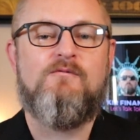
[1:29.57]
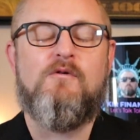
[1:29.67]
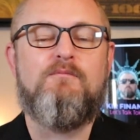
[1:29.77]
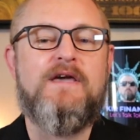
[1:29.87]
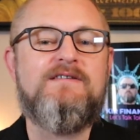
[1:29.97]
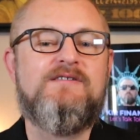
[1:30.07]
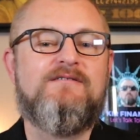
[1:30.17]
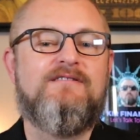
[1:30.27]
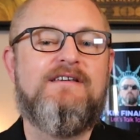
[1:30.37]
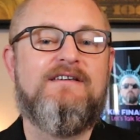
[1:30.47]
Well,
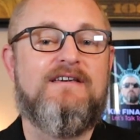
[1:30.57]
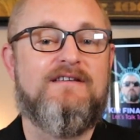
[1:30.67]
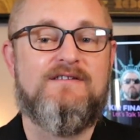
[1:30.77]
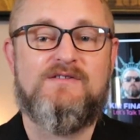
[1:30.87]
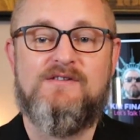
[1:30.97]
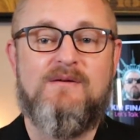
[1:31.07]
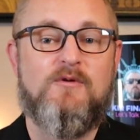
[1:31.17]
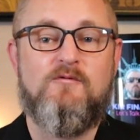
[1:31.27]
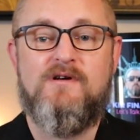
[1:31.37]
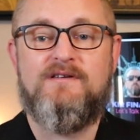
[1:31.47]
basically, it is
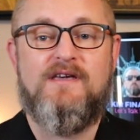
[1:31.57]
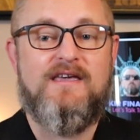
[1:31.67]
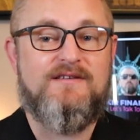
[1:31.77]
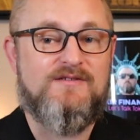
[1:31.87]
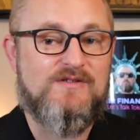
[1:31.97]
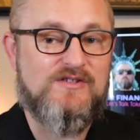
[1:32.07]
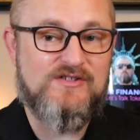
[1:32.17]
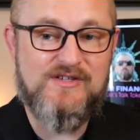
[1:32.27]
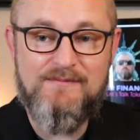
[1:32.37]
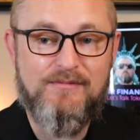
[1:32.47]
number one, a
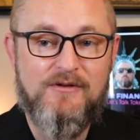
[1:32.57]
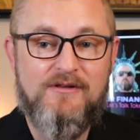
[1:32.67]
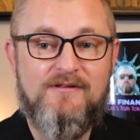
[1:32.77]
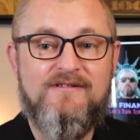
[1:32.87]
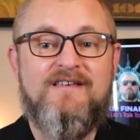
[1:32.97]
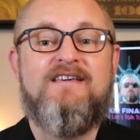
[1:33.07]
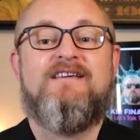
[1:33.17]
simple,